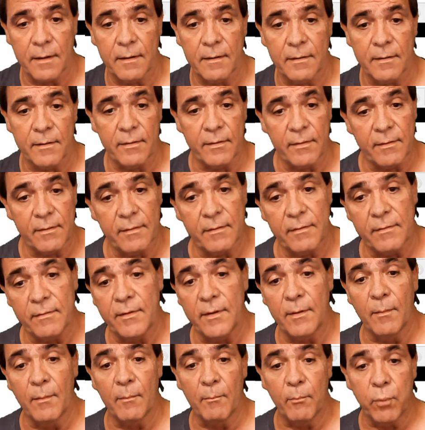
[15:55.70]

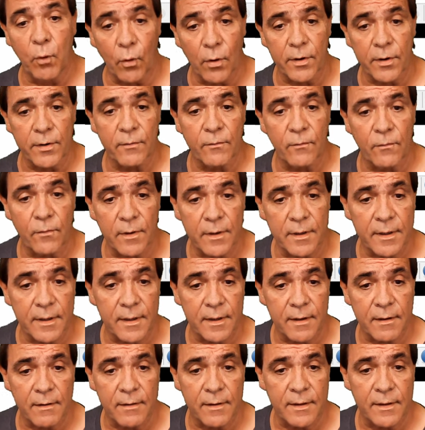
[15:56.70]
The important one here